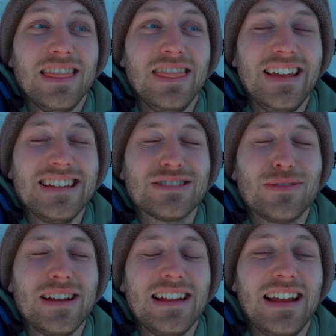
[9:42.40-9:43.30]
This
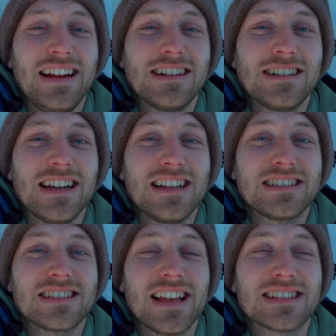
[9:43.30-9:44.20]
right here
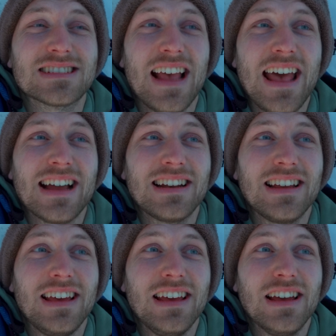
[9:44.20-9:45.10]
is
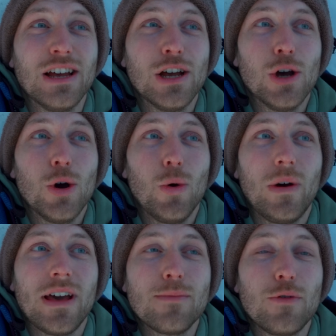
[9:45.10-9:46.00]
exactly
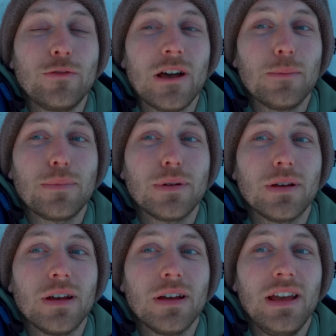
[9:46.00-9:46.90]
why I moved up
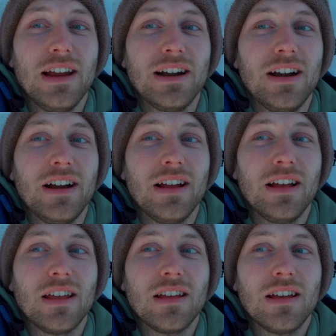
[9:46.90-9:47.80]
here.
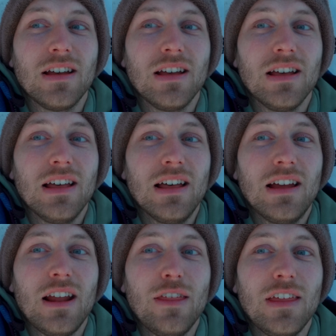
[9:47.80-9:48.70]

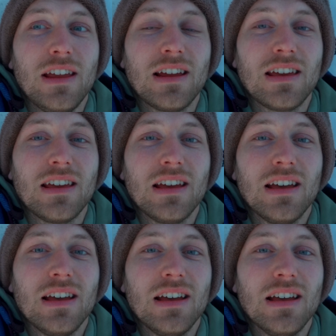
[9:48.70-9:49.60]
And I think
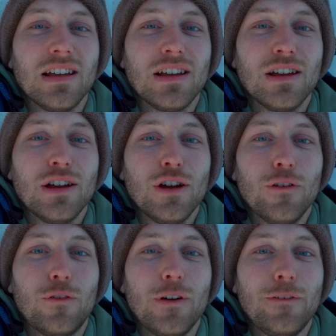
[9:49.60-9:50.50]

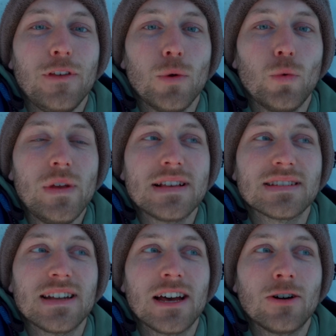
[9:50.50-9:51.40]
for a few
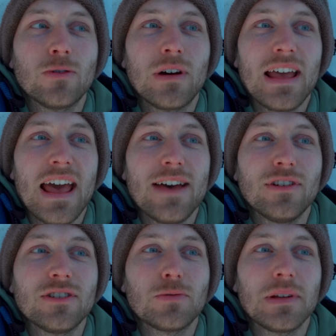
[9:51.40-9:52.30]
weeks now, I
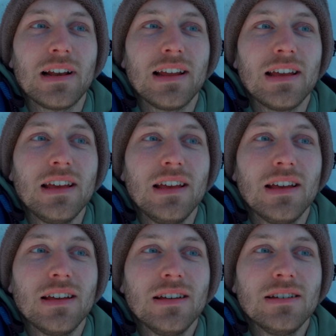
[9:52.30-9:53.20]
haven't really
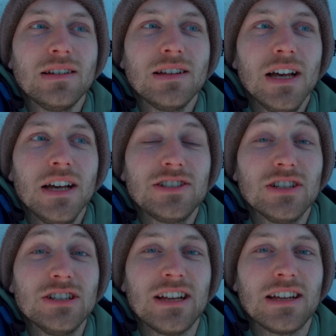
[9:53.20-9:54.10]

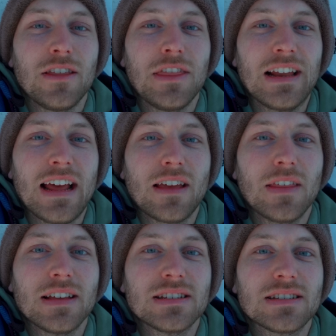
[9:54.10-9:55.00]
done anything like
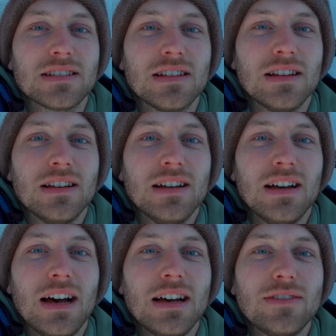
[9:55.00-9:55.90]
this.
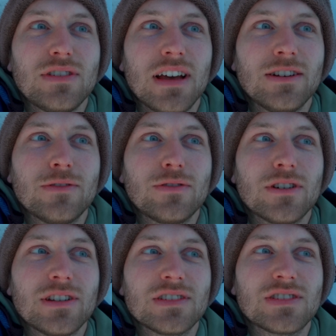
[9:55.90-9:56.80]
I've kind of
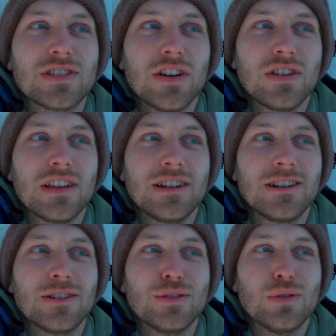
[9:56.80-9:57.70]
gotten stuck
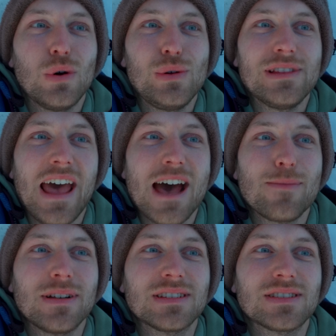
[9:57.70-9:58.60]
in old
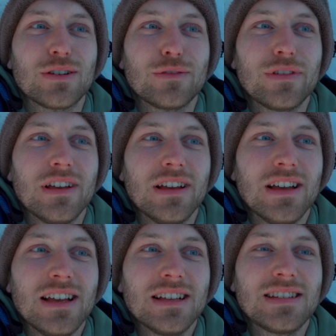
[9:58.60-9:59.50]
habits of
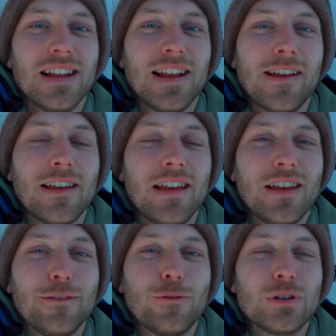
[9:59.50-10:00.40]
sitting
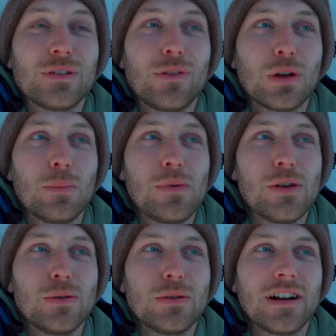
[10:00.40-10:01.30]
in front of the
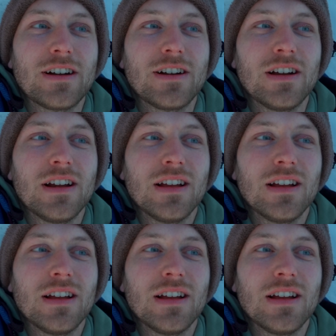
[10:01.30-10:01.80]
computer